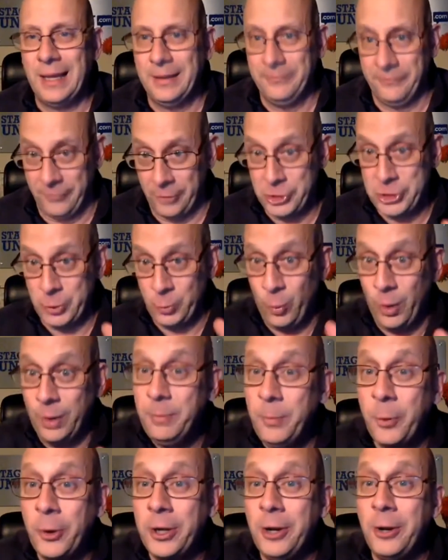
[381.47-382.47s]
Version
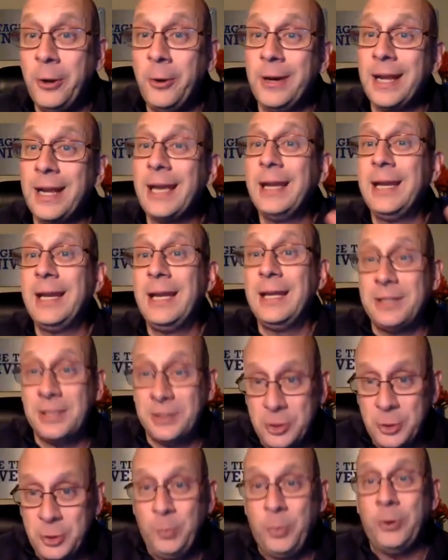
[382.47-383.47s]
1.0 and I got to get to
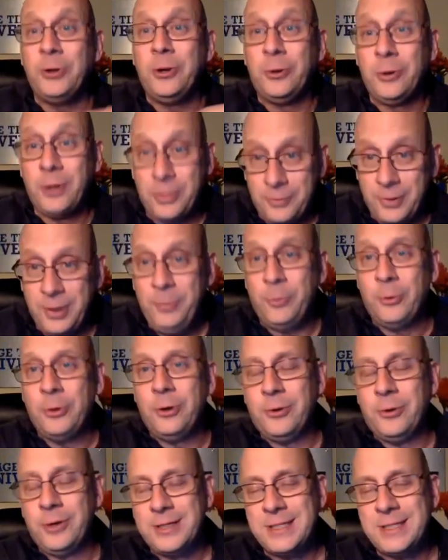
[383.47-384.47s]
2.0 to
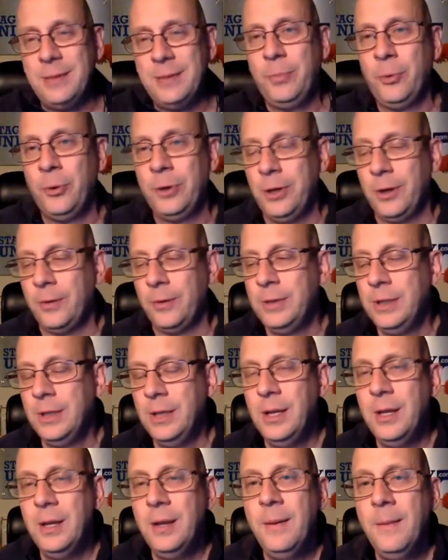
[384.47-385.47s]
3.0 to
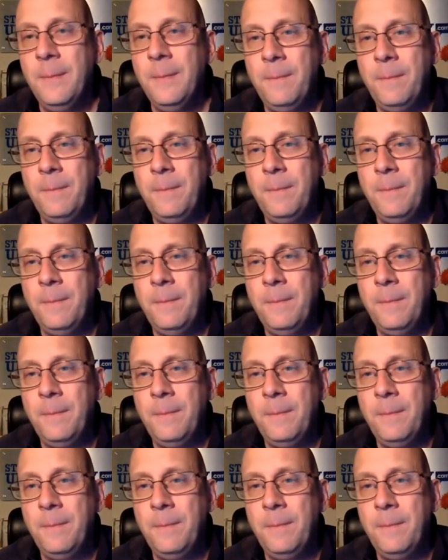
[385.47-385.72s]
10.0.